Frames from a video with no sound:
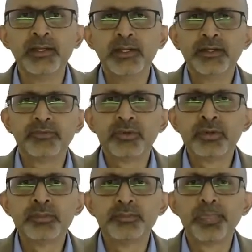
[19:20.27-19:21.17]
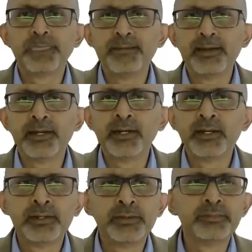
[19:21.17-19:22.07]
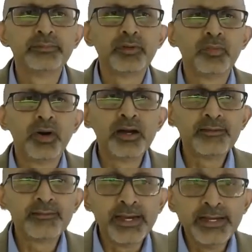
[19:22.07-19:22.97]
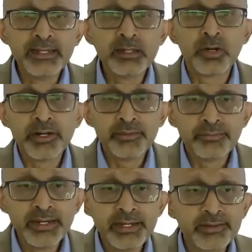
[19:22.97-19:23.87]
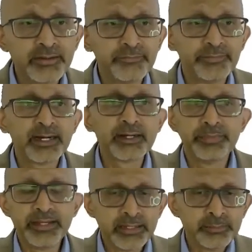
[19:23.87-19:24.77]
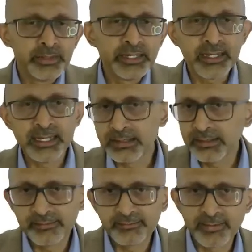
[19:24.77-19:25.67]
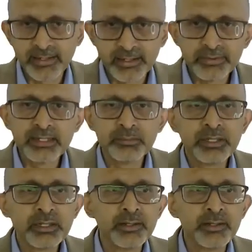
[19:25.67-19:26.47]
So what is ideal body weight? In fact, BMI calculators are available.